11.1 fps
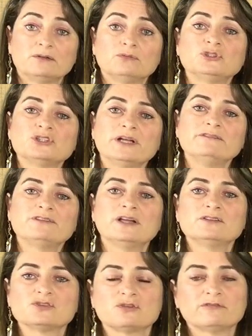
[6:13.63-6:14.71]
We're trying to find
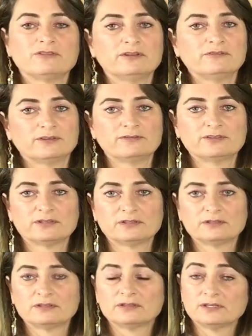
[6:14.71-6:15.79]
the score for the 5th
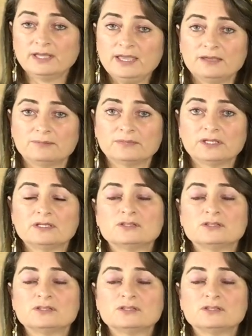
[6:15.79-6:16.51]
game.